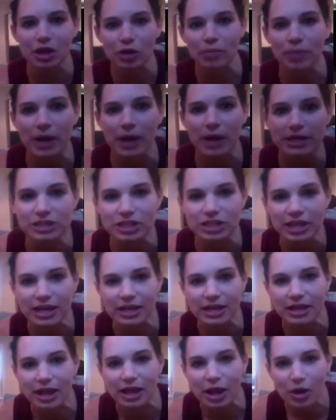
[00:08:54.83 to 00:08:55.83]
Punch
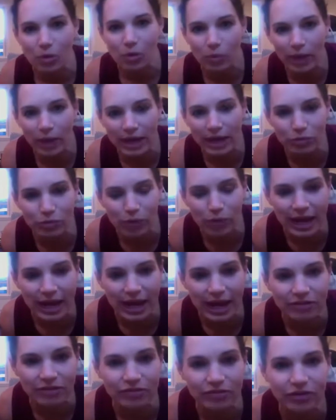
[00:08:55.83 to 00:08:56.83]
that weight right
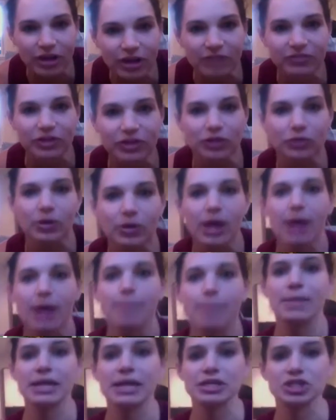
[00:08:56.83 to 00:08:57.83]
out in front of you.
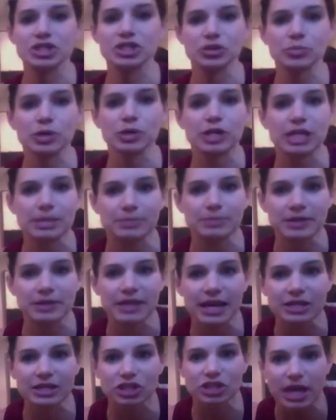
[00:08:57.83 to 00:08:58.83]
Make sure we're keeping
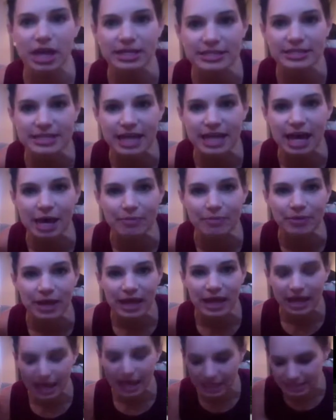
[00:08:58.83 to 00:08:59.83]
that chest up.
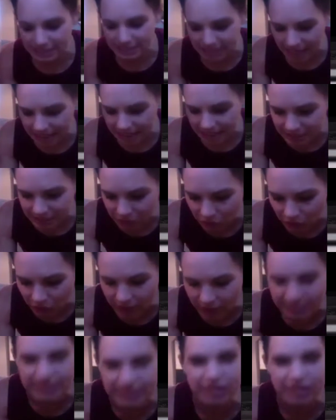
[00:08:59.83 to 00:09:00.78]
It's nice and quick here